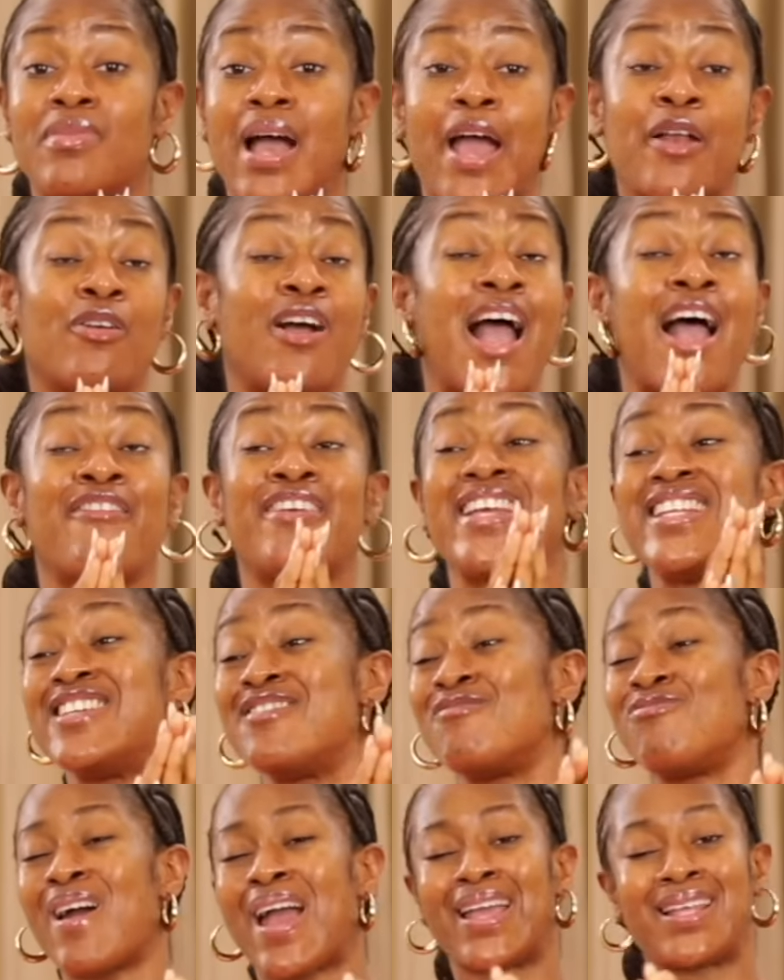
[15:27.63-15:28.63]
don't have any
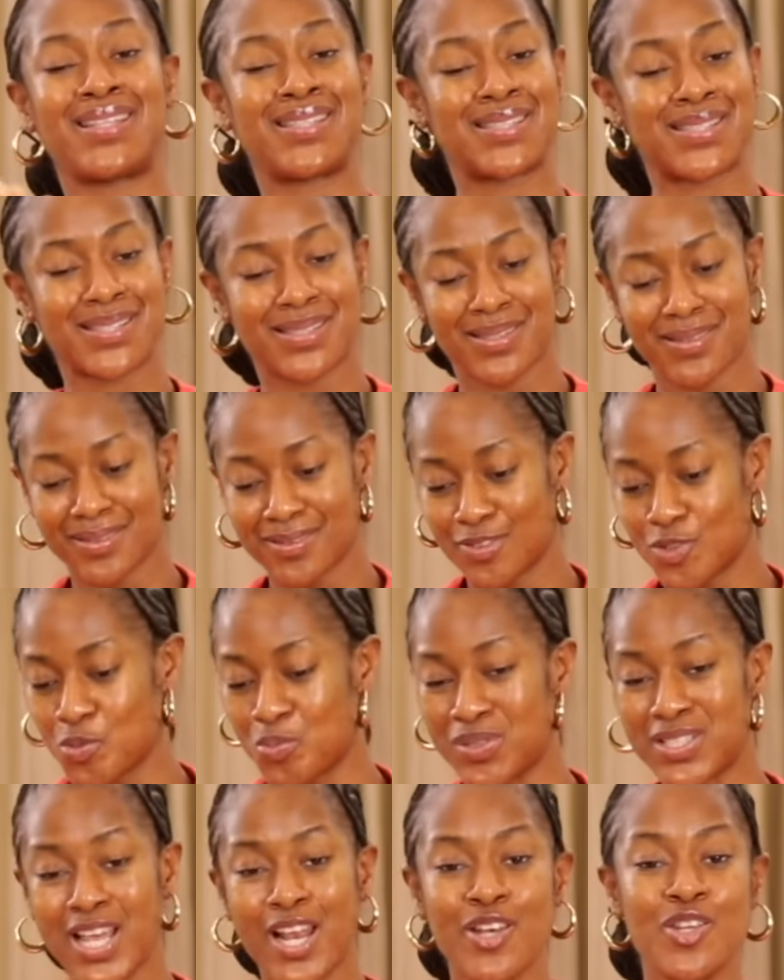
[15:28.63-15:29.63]
rights to be
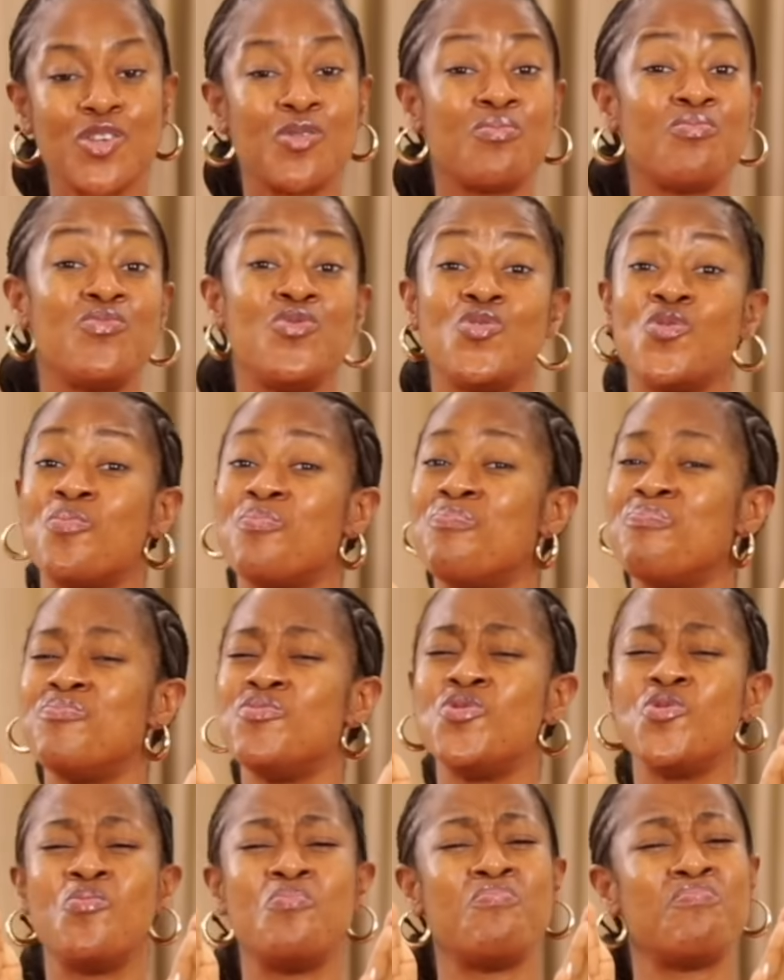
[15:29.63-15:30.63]
telling
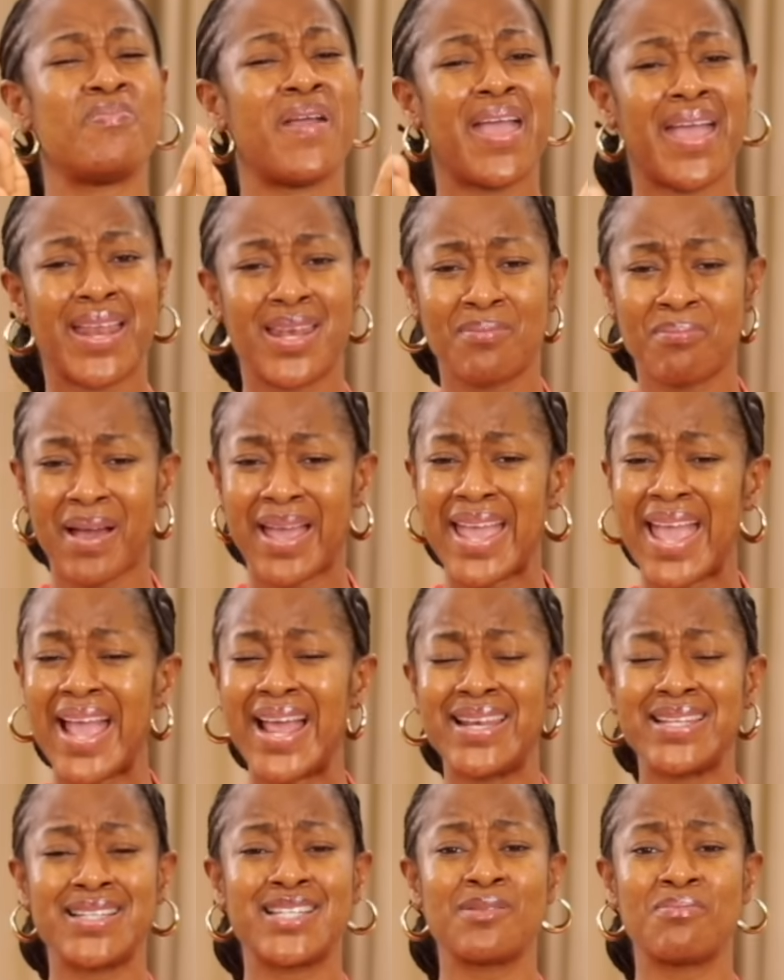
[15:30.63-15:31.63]
you men, my
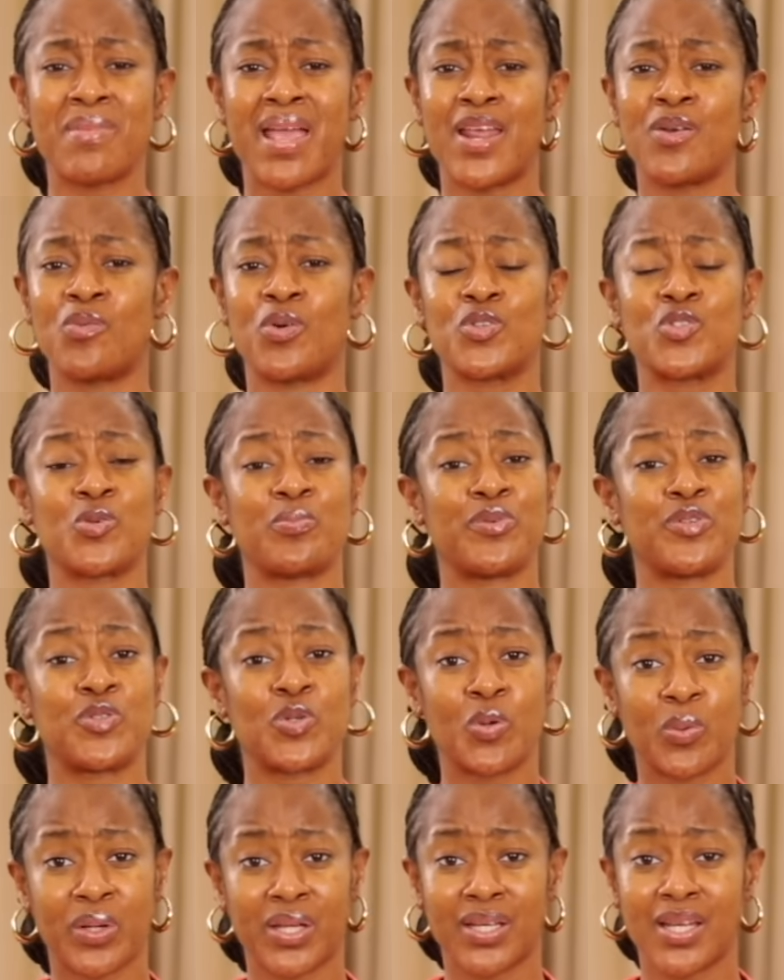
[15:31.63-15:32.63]
elegant men, what to be
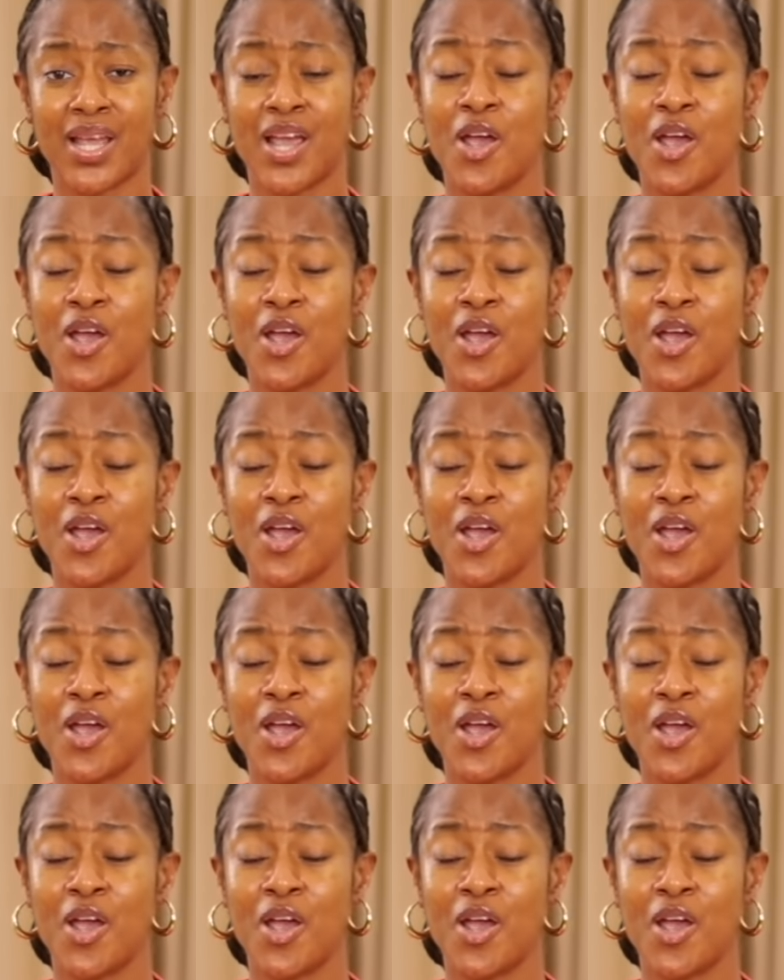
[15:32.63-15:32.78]
doing.